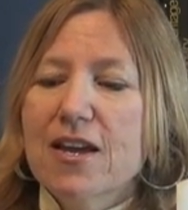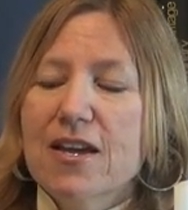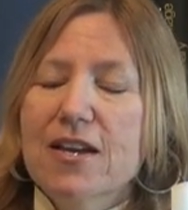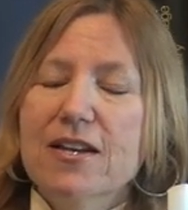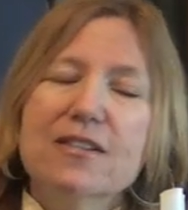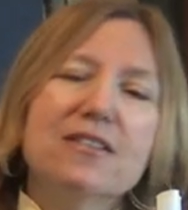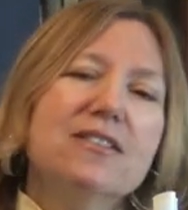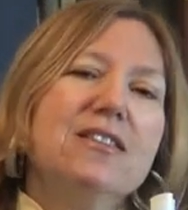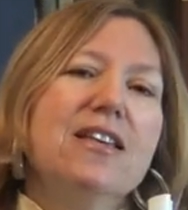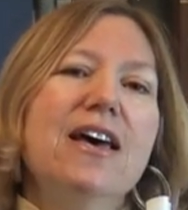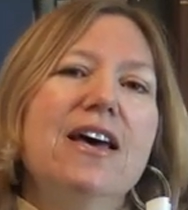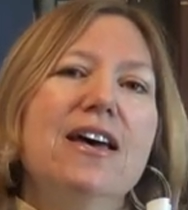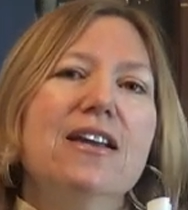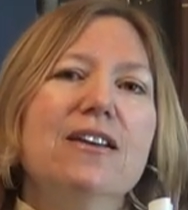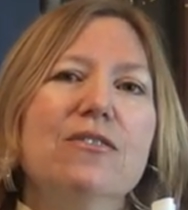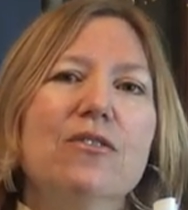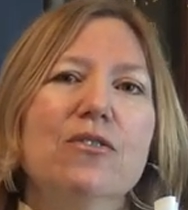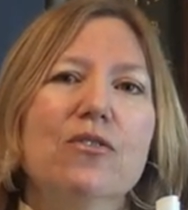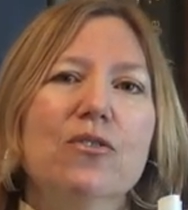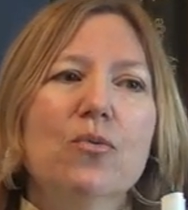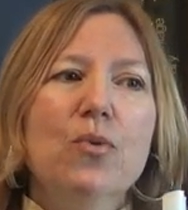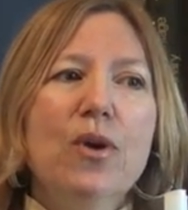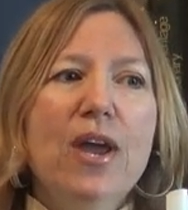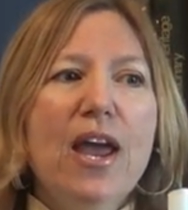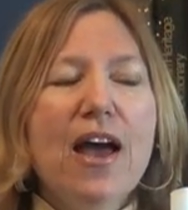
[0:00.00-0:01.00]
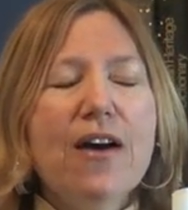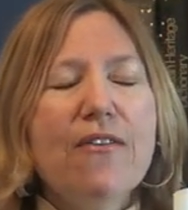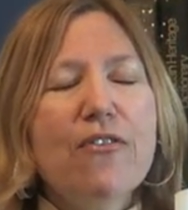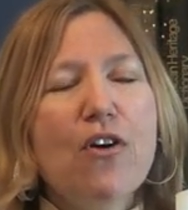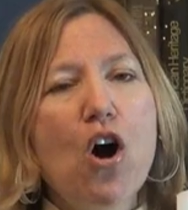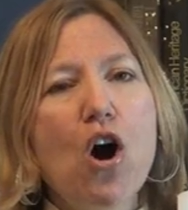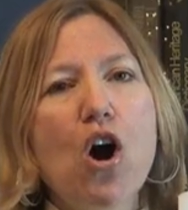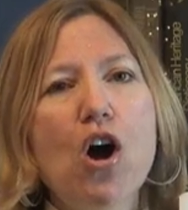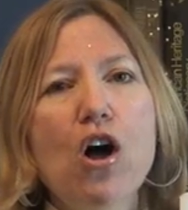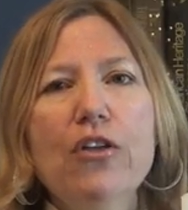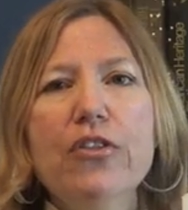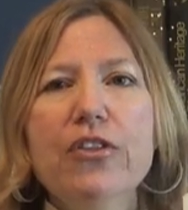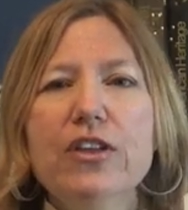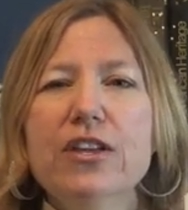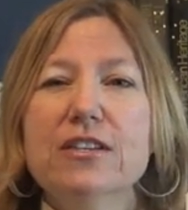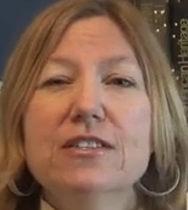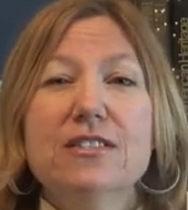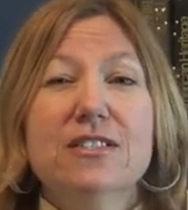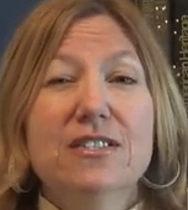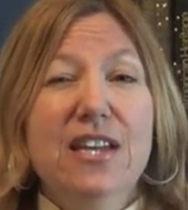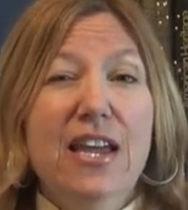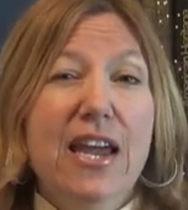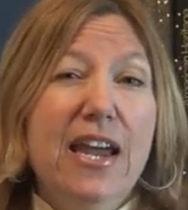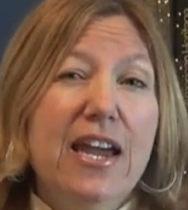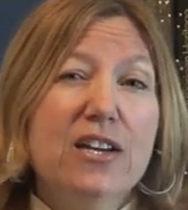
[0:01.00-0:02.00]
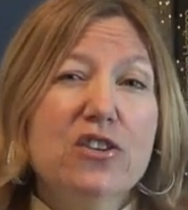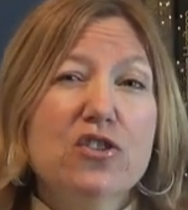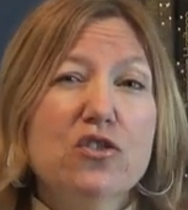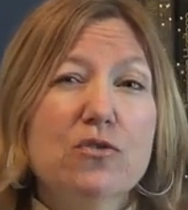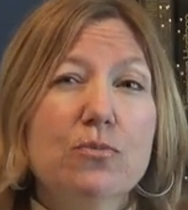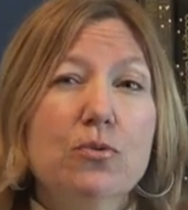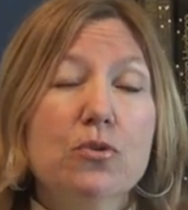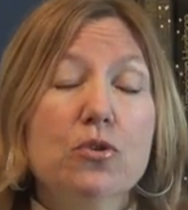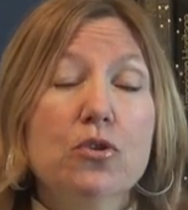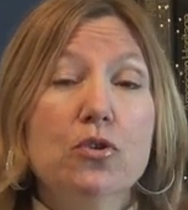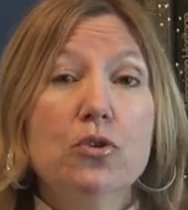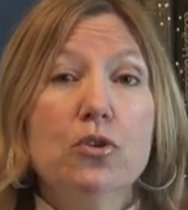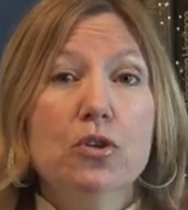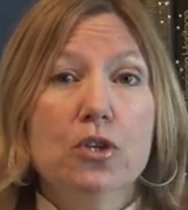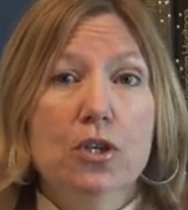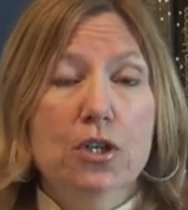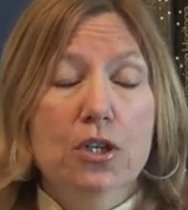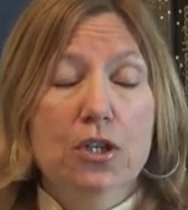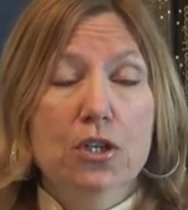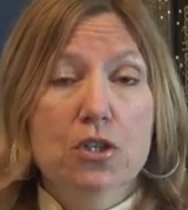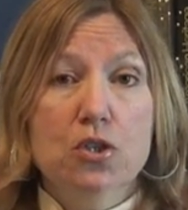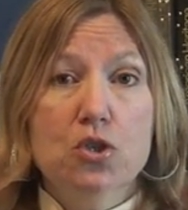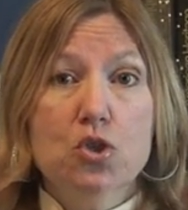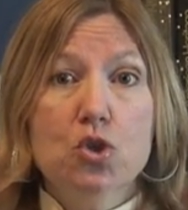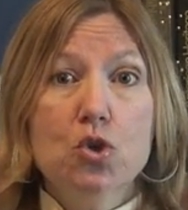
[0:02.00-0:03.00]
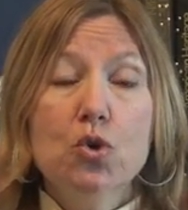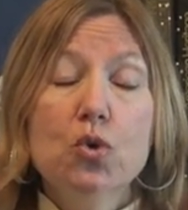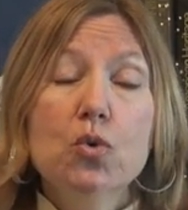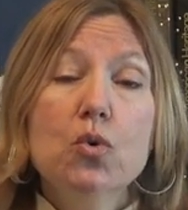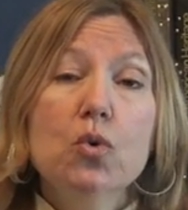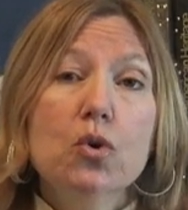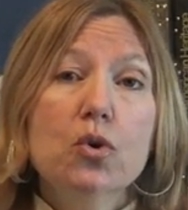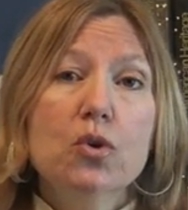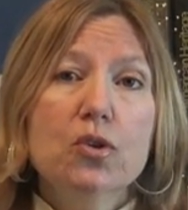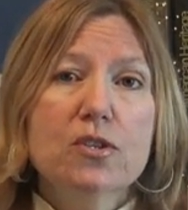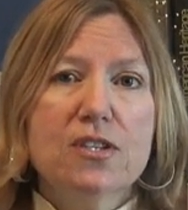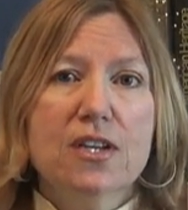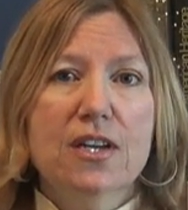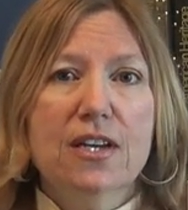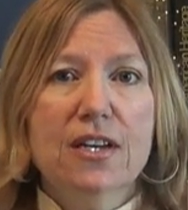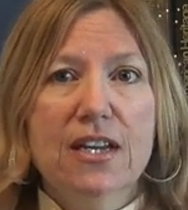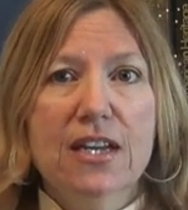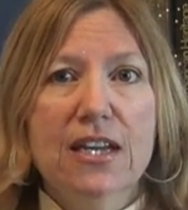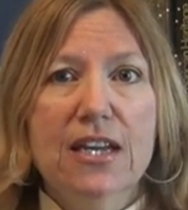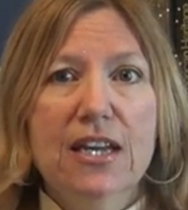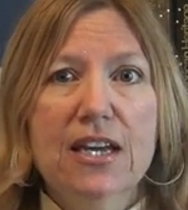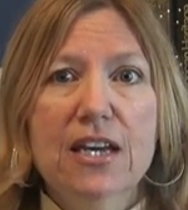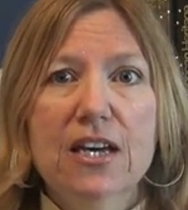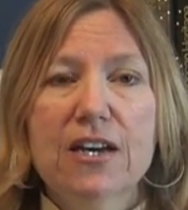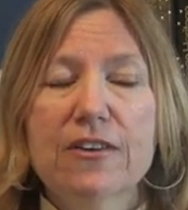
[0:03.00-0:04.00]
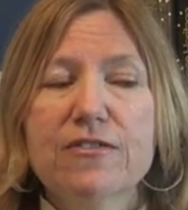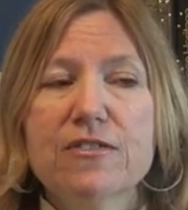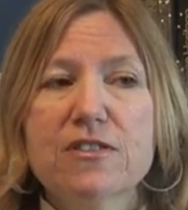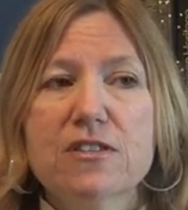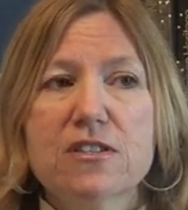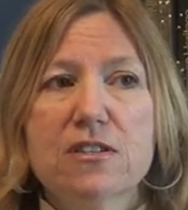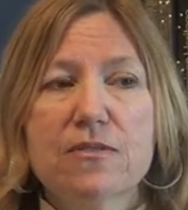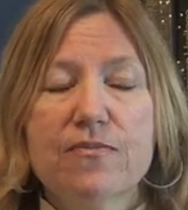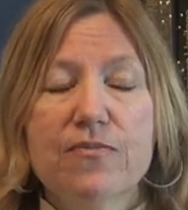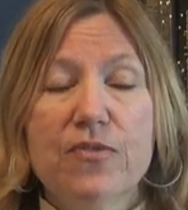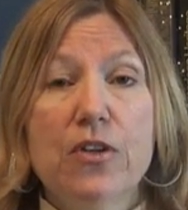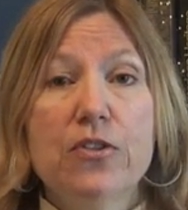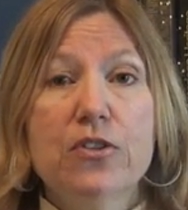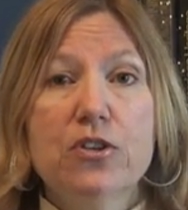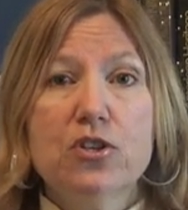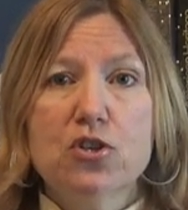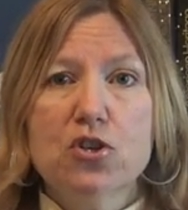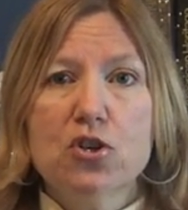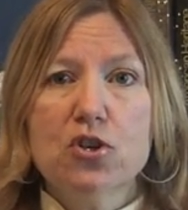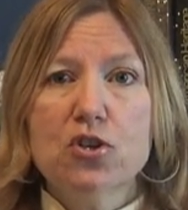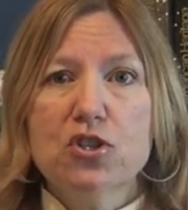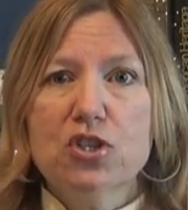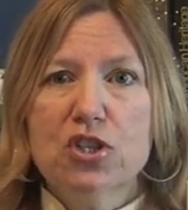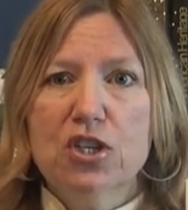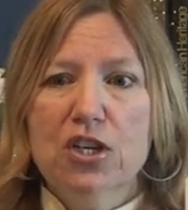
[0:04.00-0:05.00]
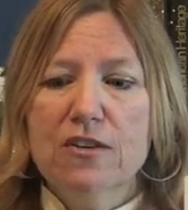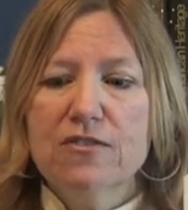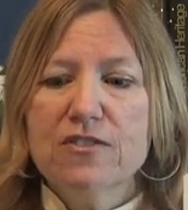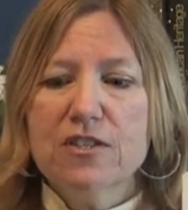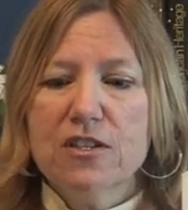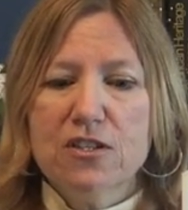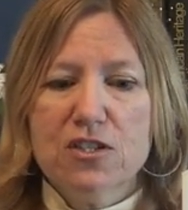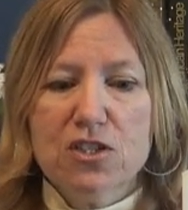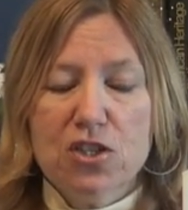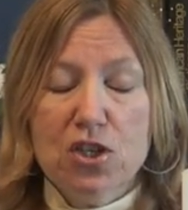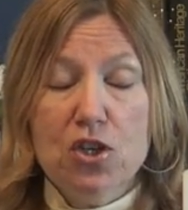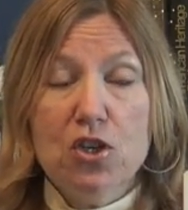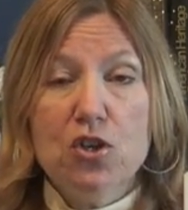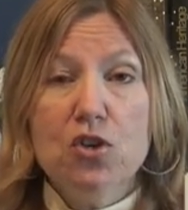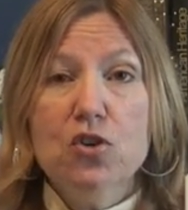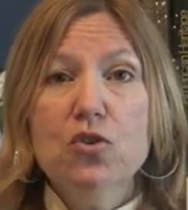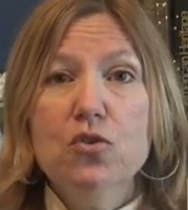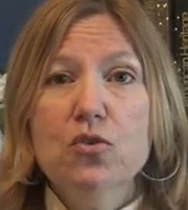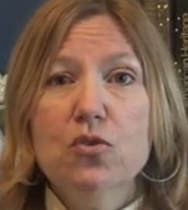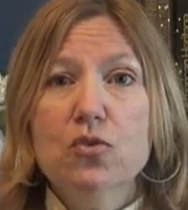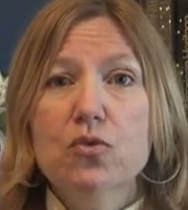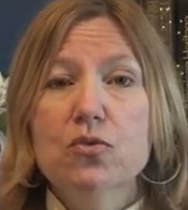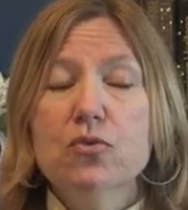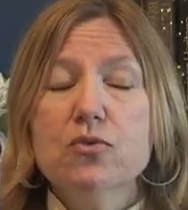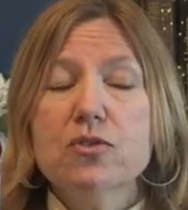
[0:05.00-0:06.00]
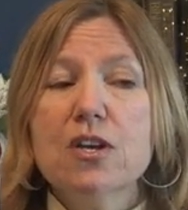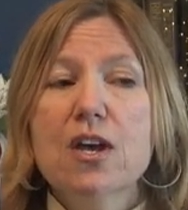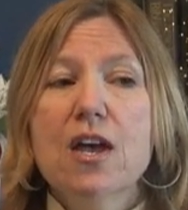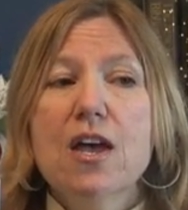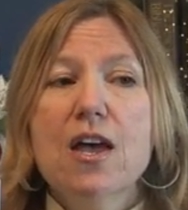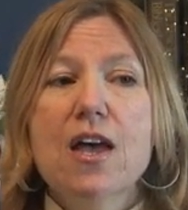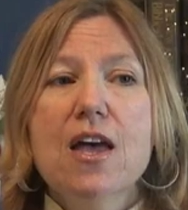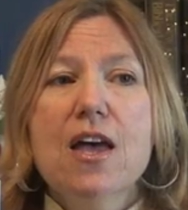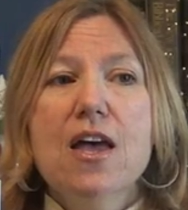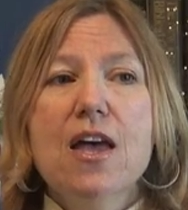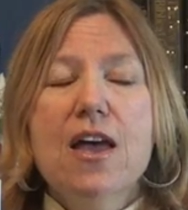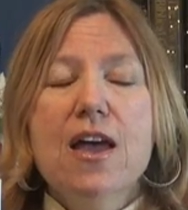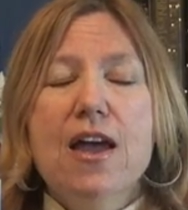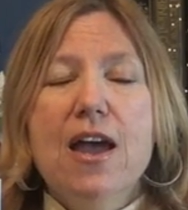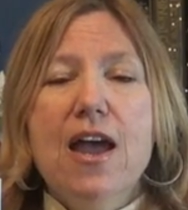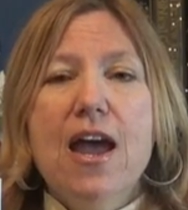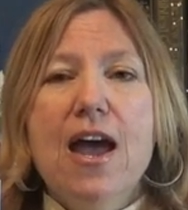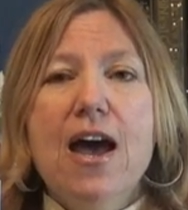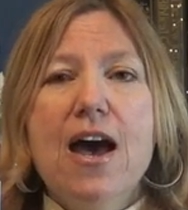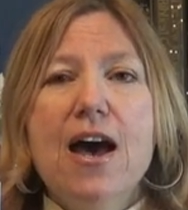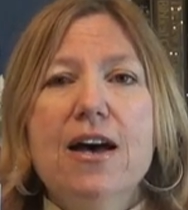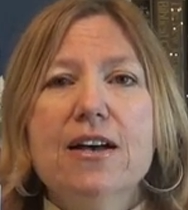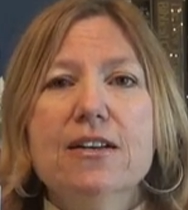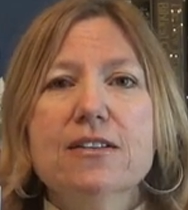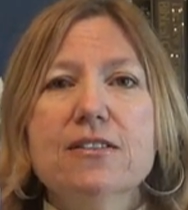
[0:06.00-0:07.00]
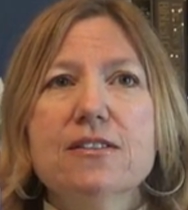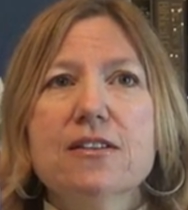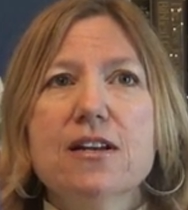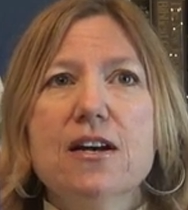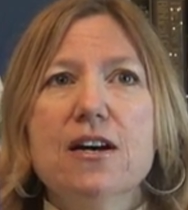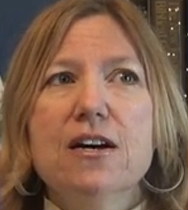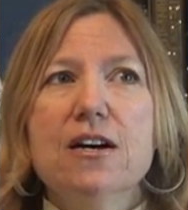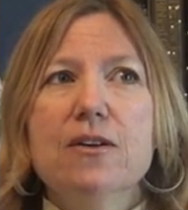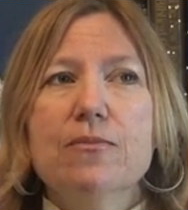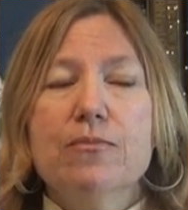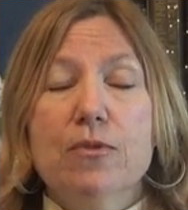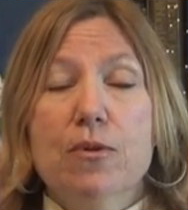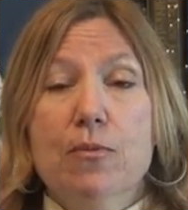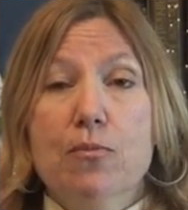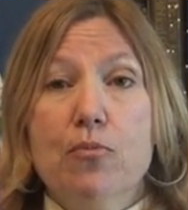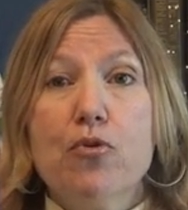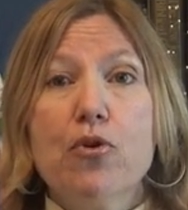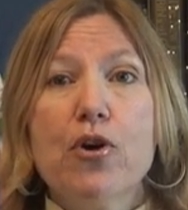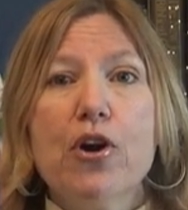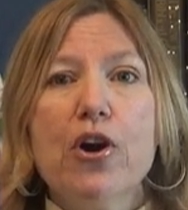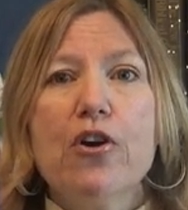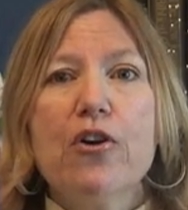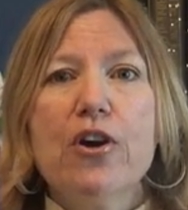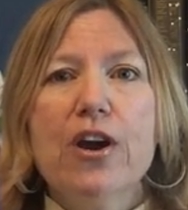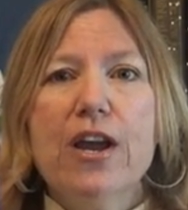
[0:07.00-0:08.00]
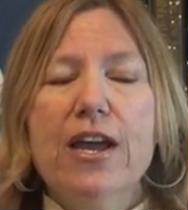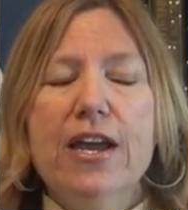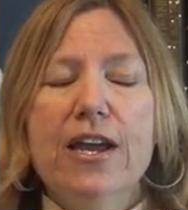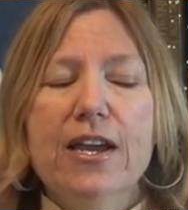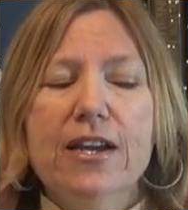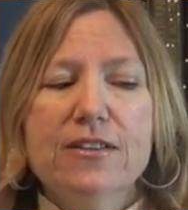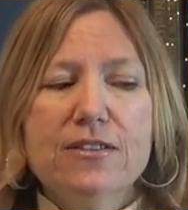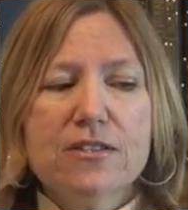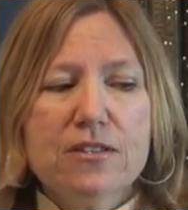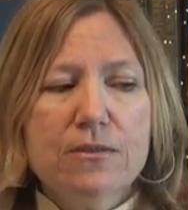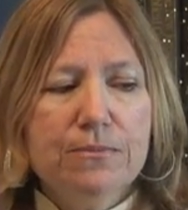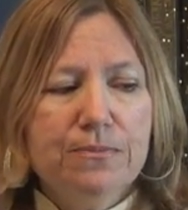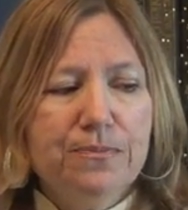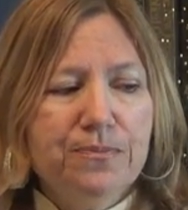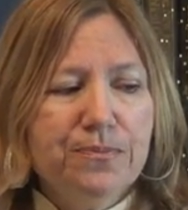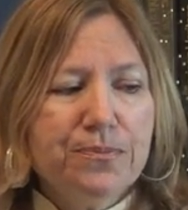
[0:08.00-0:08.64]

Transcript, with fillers: is that we have all these tangible tools and gifts that the church gives us to use as prayer aids.